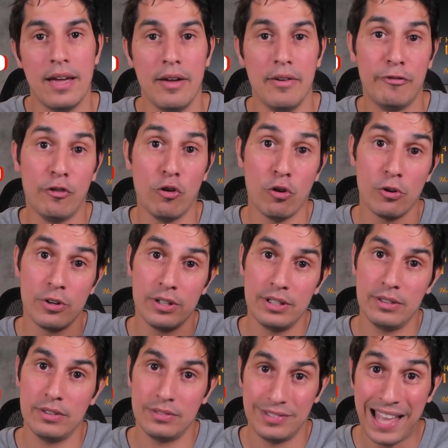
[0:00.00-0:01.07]
For
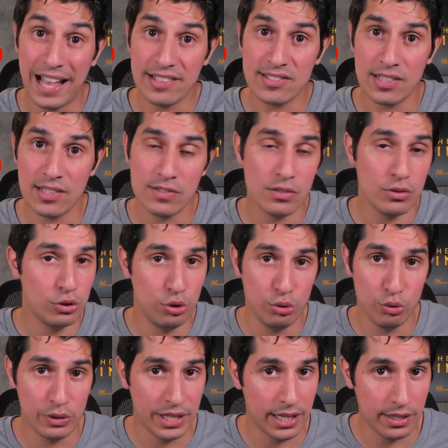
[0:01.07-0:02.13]
taxes, you
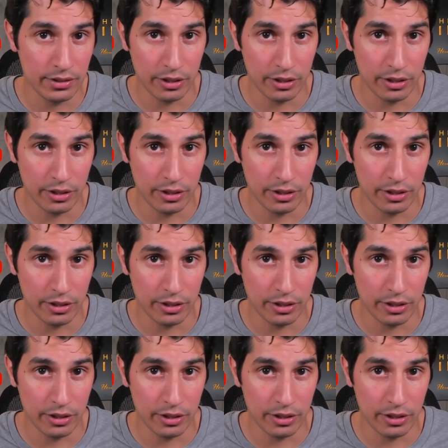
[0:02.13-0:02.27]
can